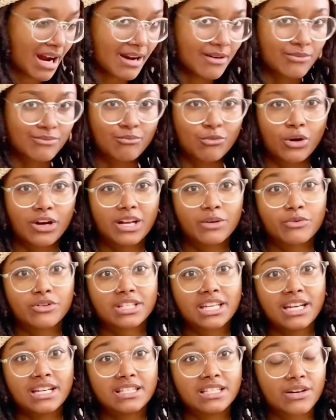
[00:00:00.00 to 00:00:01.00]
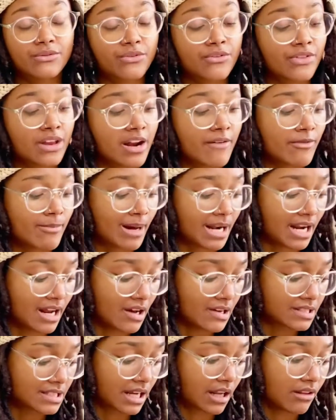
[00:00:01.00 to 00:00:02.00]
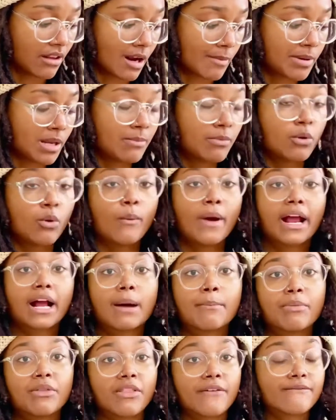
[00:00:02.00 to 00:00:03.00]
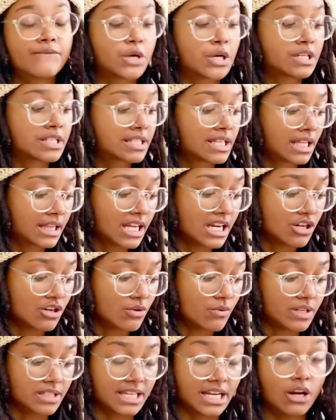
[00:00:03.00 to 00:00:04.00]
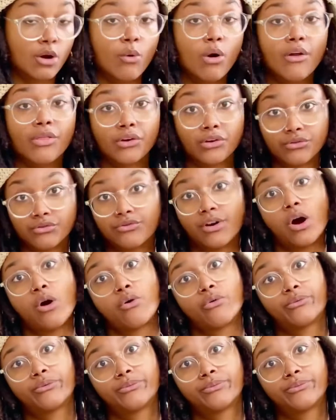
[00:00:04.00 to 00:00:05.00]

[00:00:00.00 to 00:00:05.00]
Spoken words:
morning routine is different than everybody else. Like, a lot of people wake up and the first thing they do is they go on their phone.